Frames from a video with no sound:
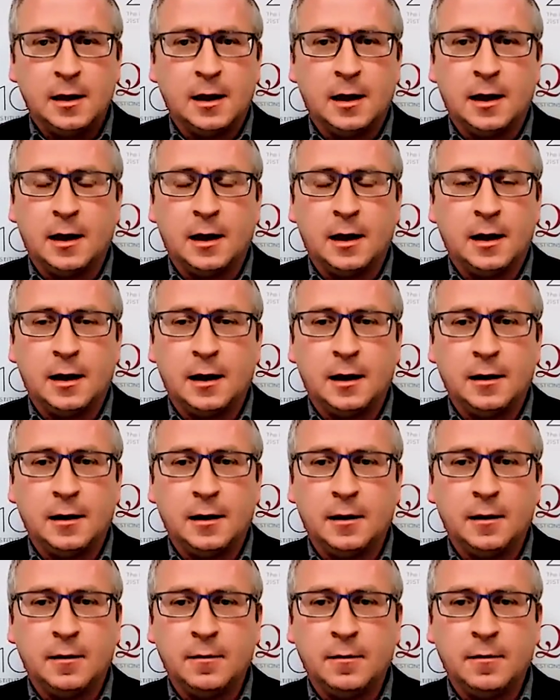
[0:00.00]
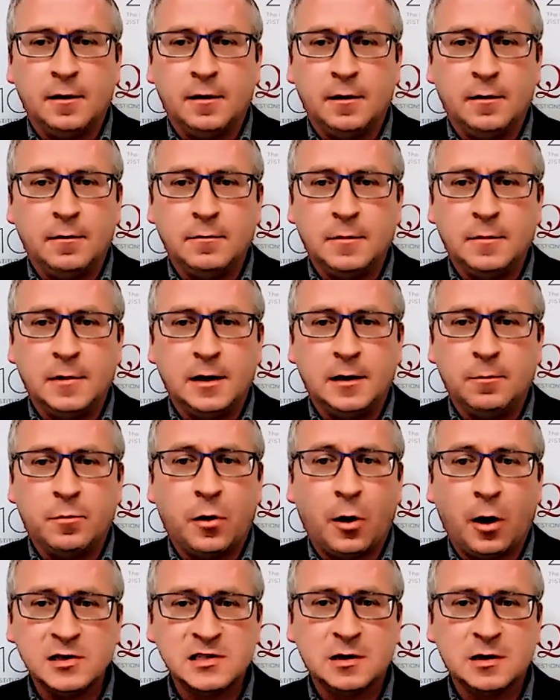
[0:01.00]
uh,
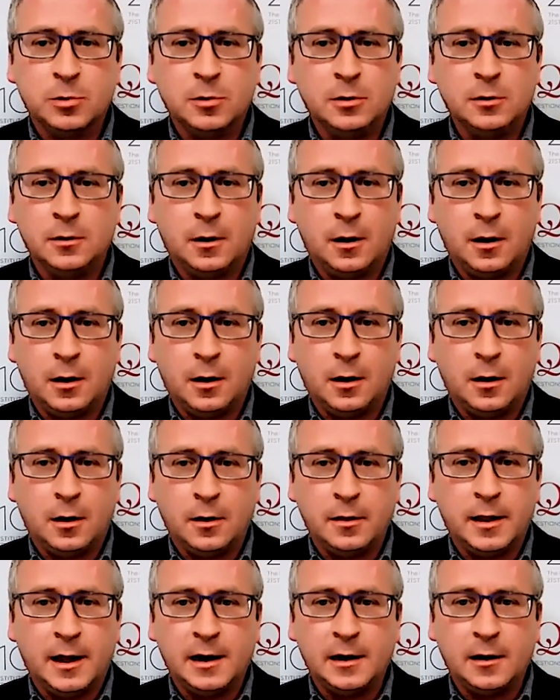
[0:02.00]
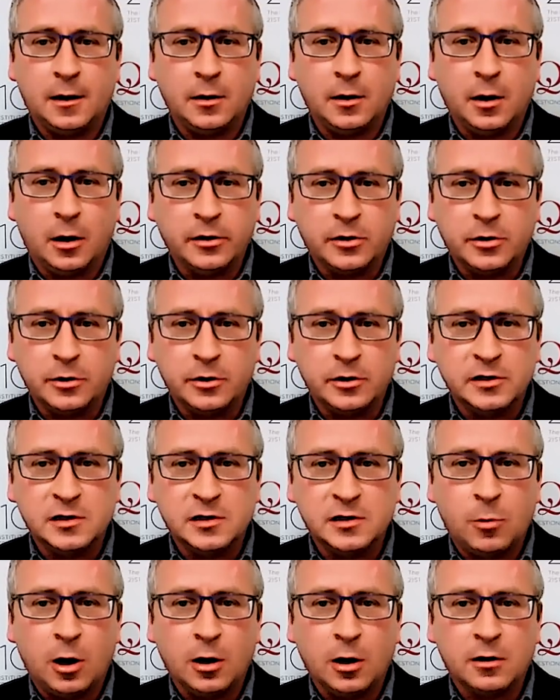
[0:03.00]
possible on that on, on current
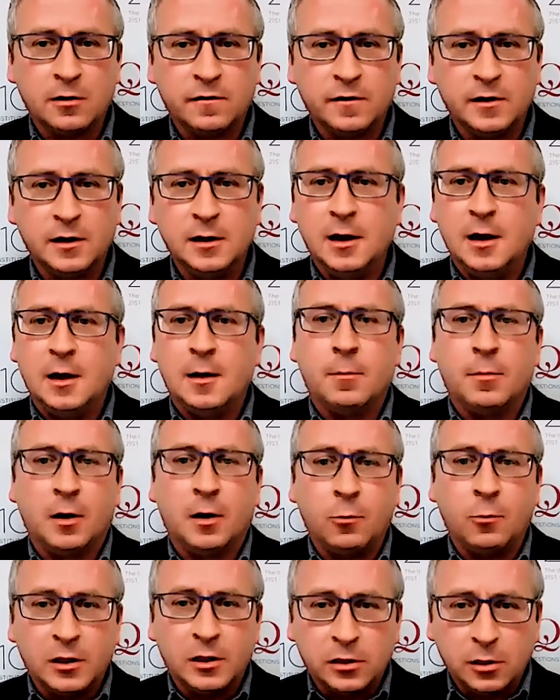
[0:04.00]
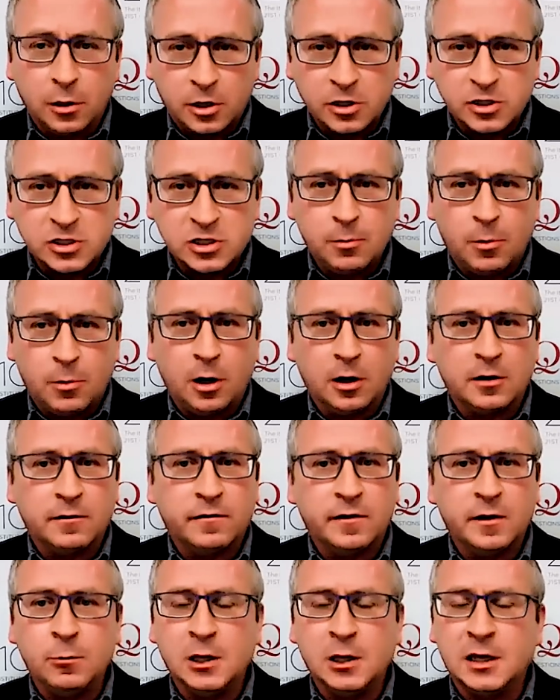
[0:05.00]
demography. But with larger
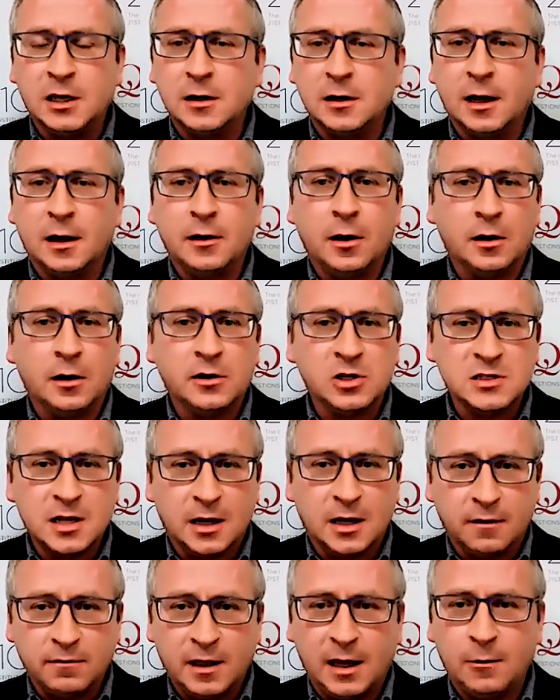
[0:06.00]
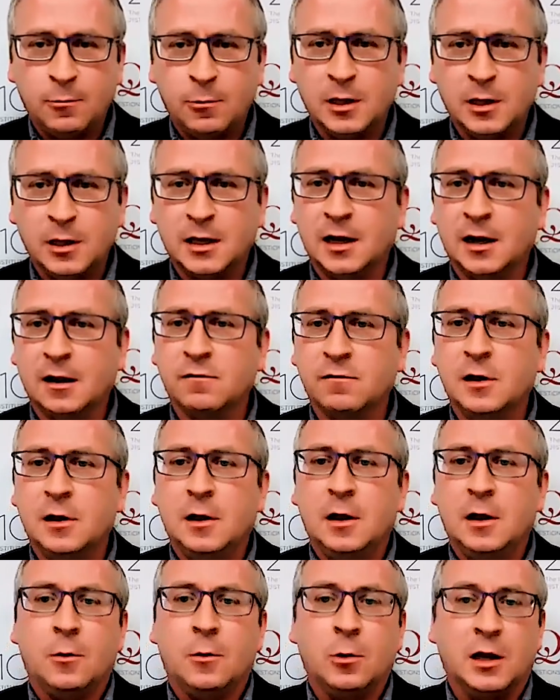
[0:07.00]
demography, we can not just have that. We can have
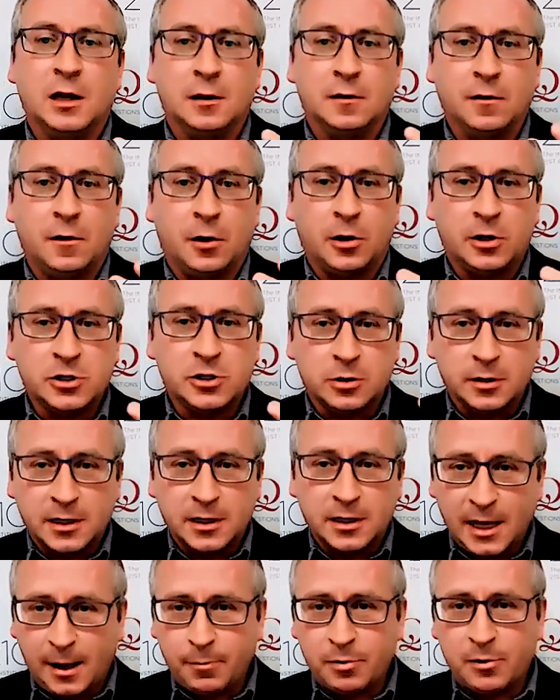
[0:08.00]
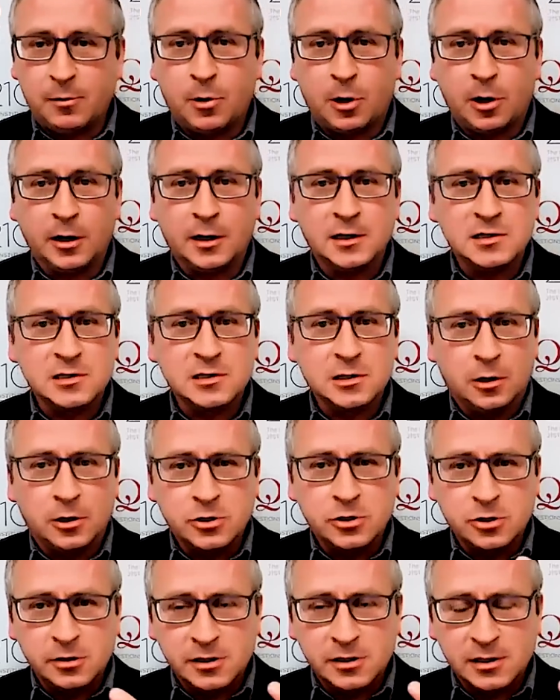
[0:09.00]
we get larger capital markets,
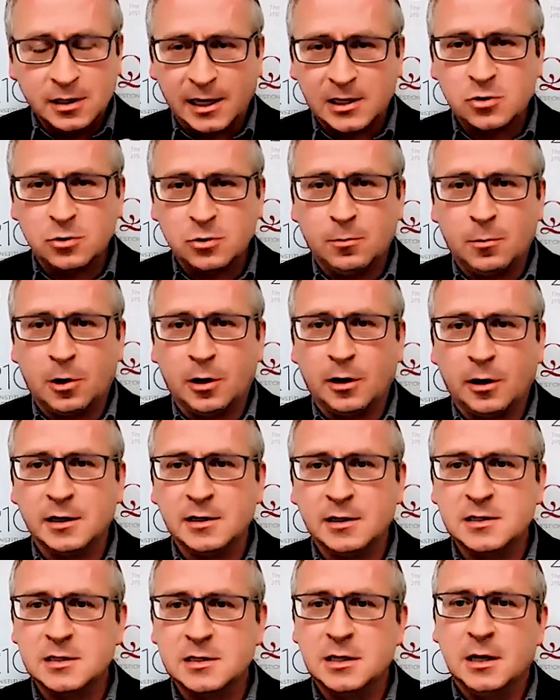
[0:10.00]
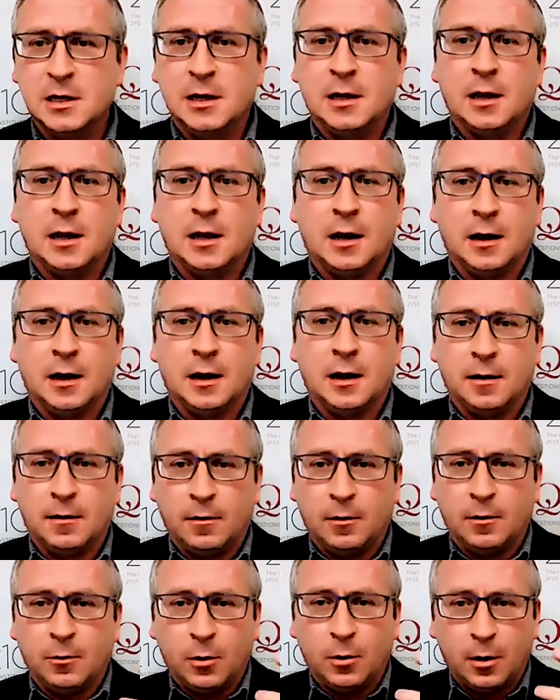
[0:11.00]
larger intellectual markets, uh,
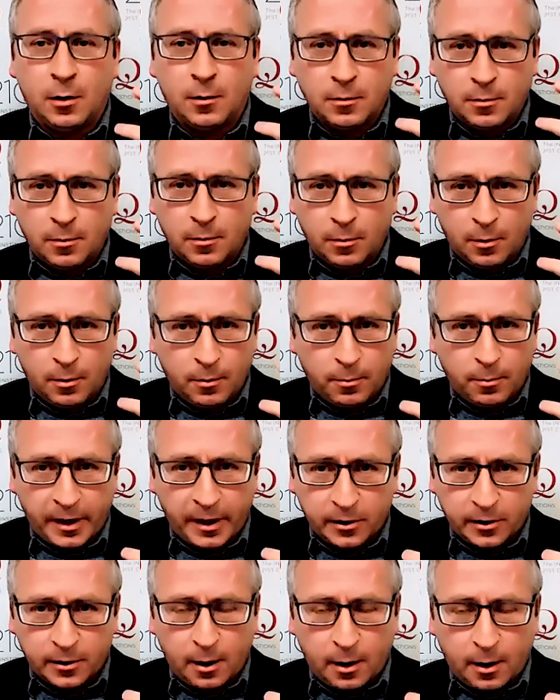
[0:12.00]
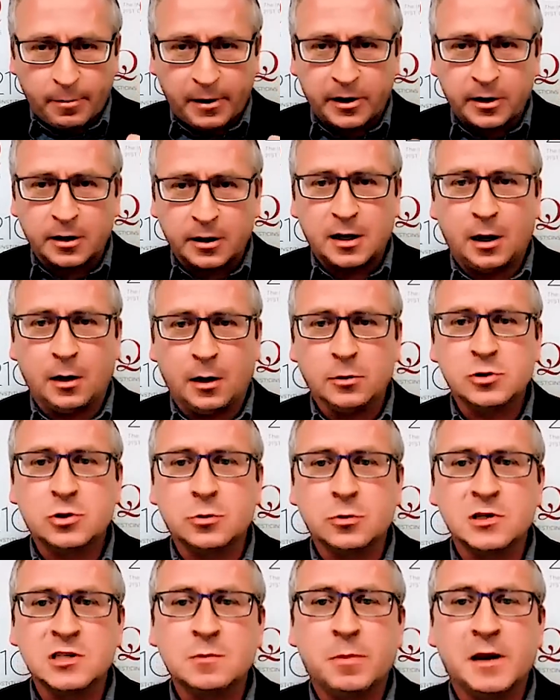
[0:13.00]
better a better
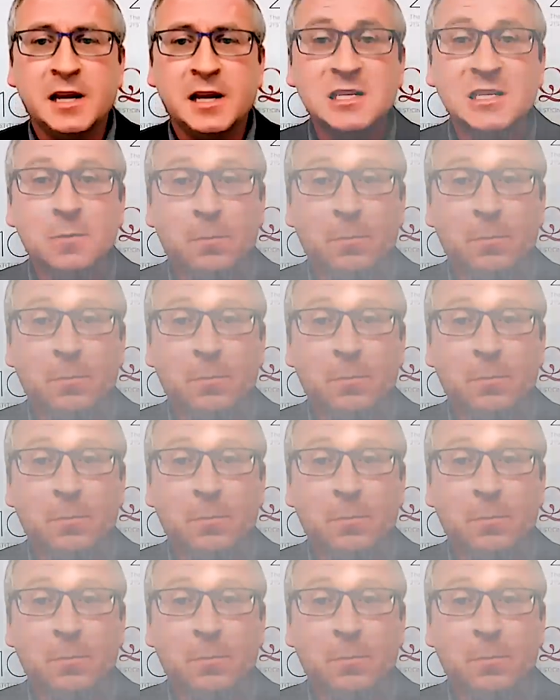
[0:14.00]
cultural space.